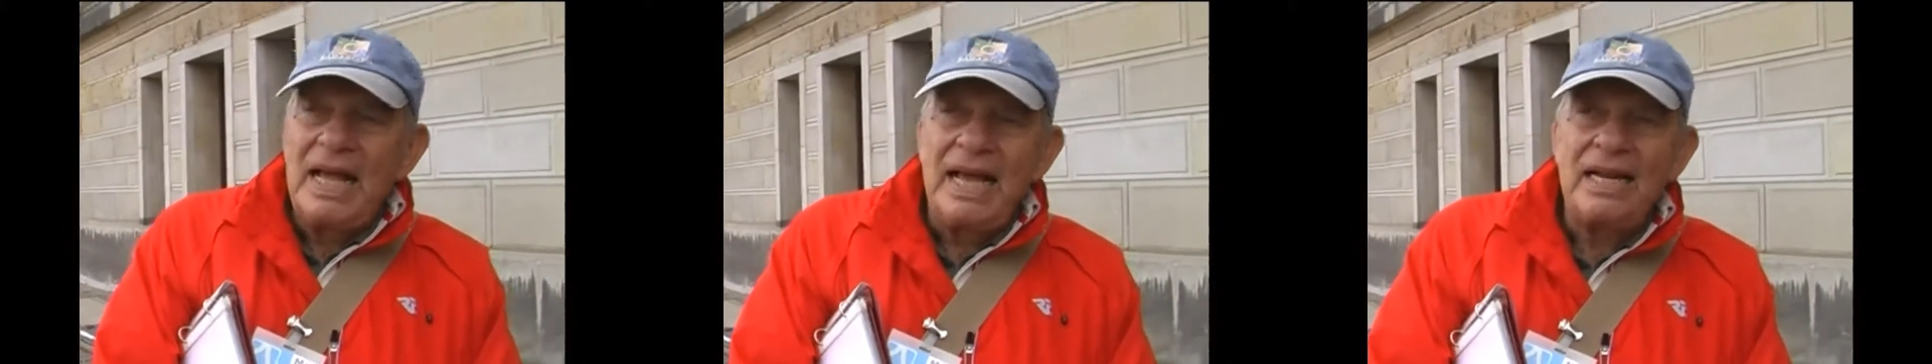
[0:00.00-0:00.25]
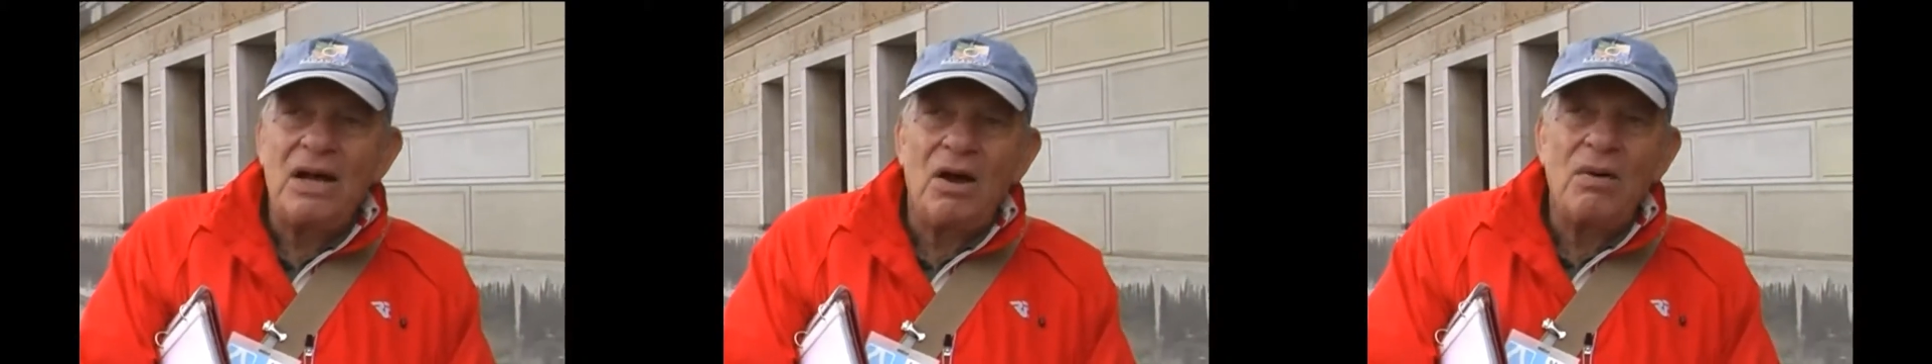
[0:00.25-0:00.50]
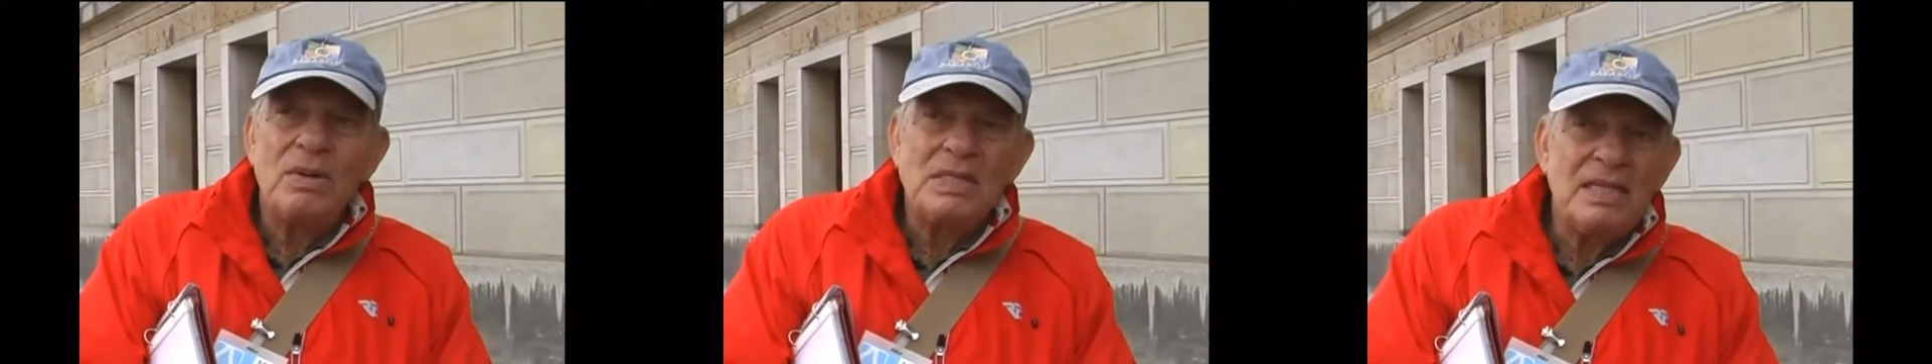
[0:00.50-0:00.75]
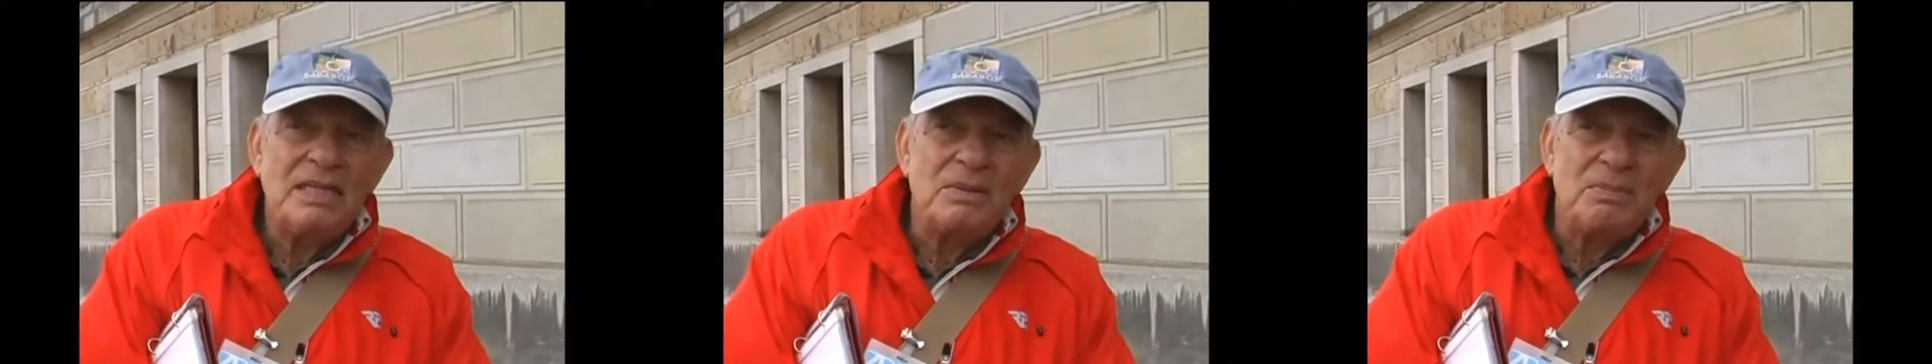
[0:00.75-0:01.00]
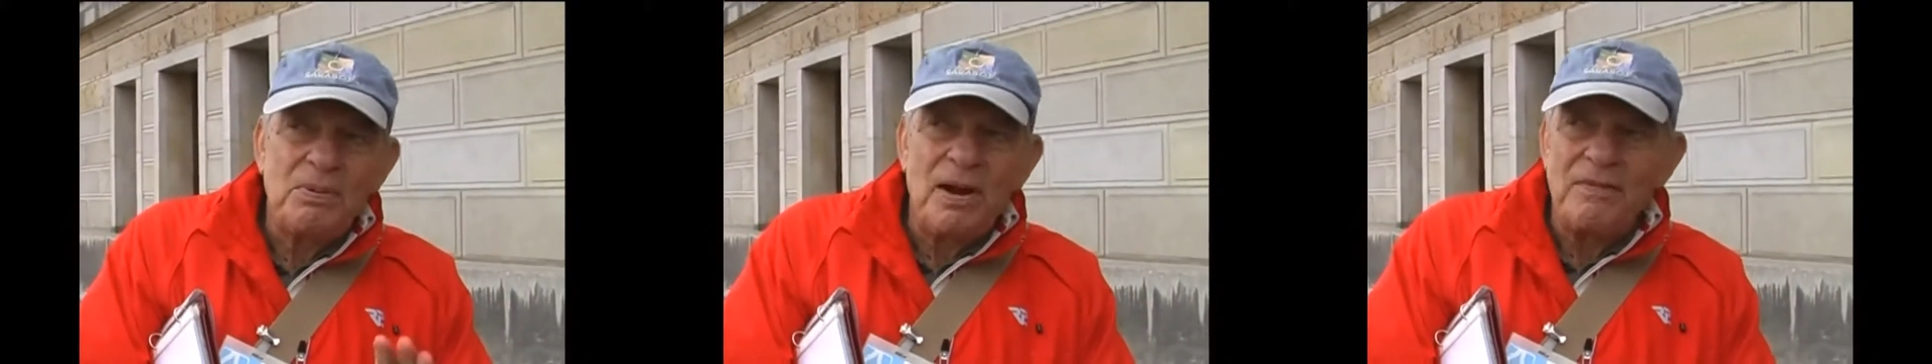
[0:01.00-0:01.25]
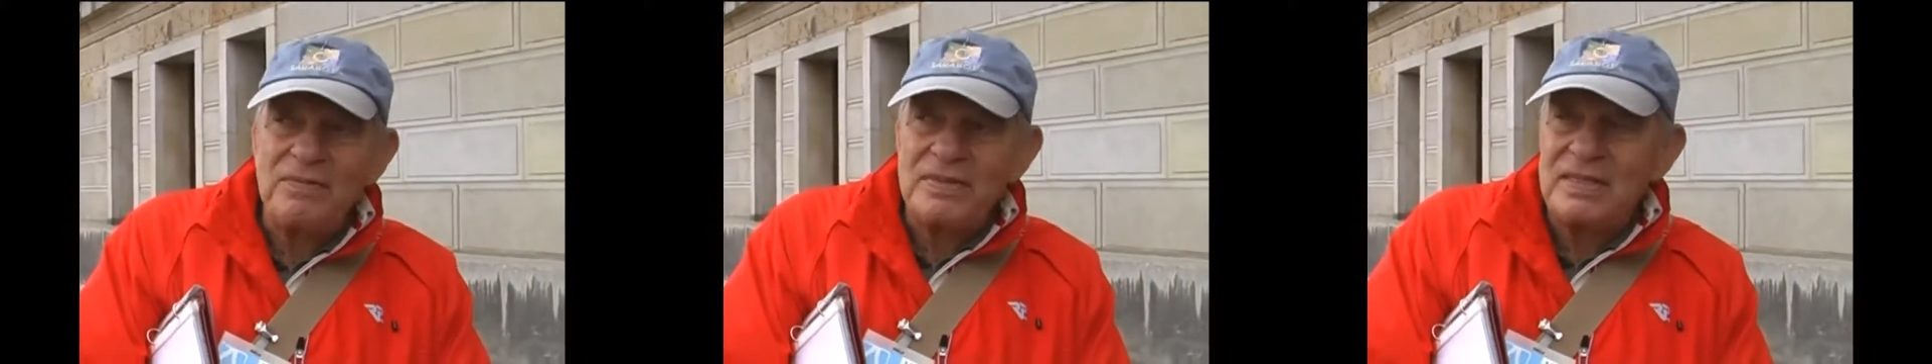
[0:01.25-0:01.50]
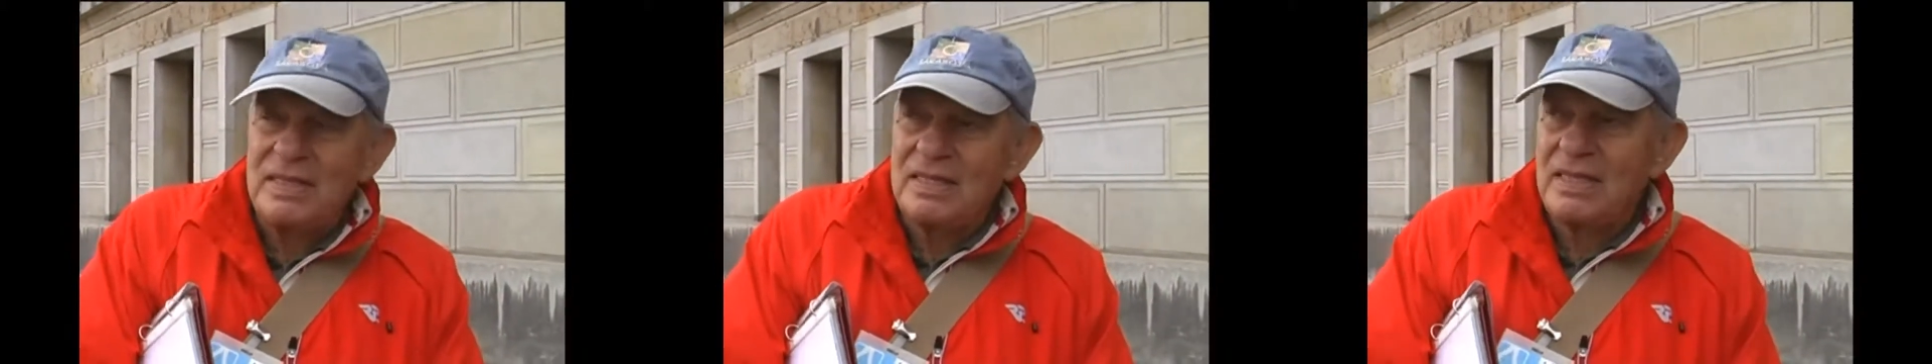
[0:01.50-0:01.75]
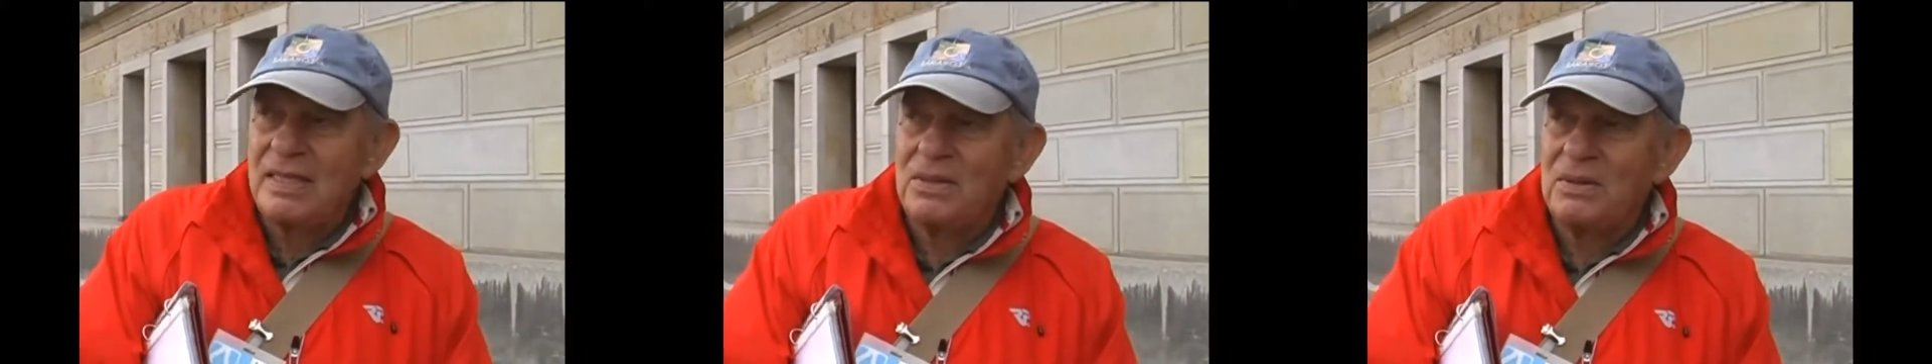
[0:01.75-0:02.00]
And I always need to preface
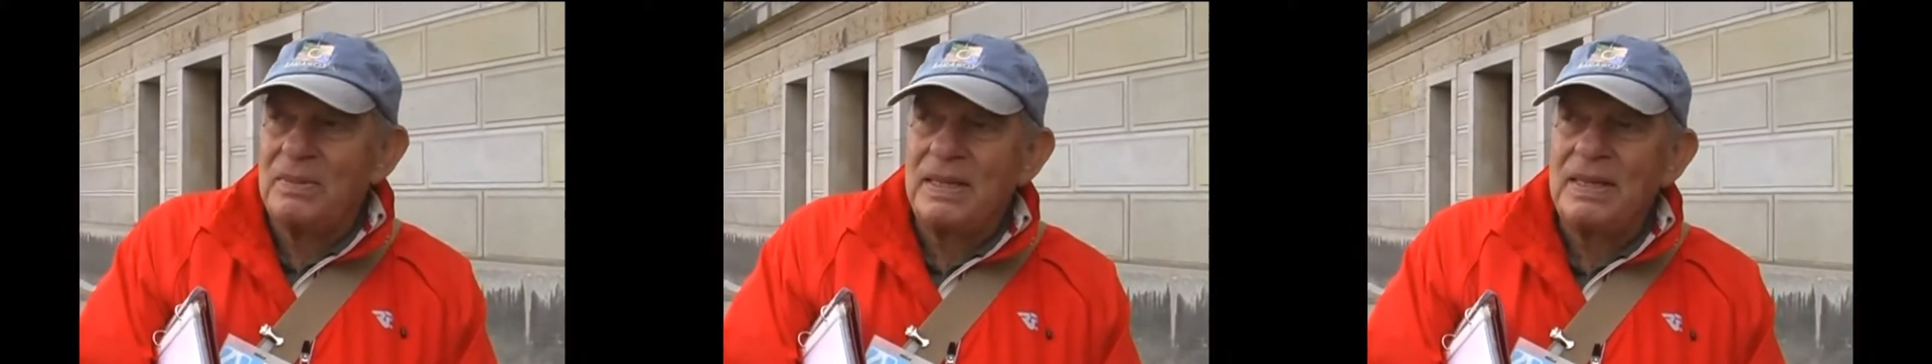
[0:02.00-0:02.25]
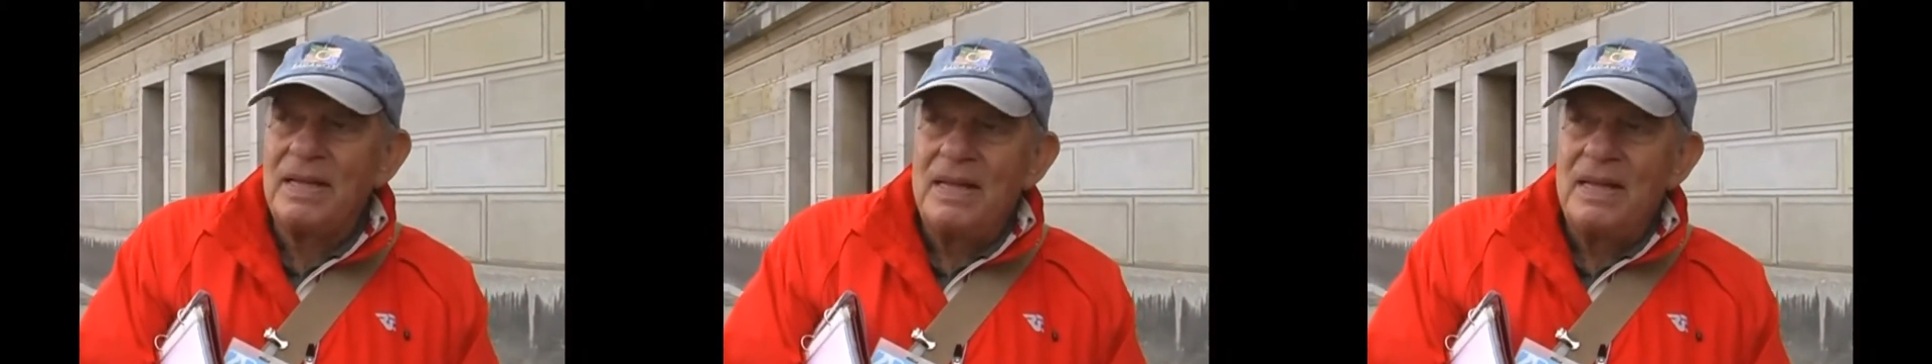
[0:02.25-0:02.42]
this a little bit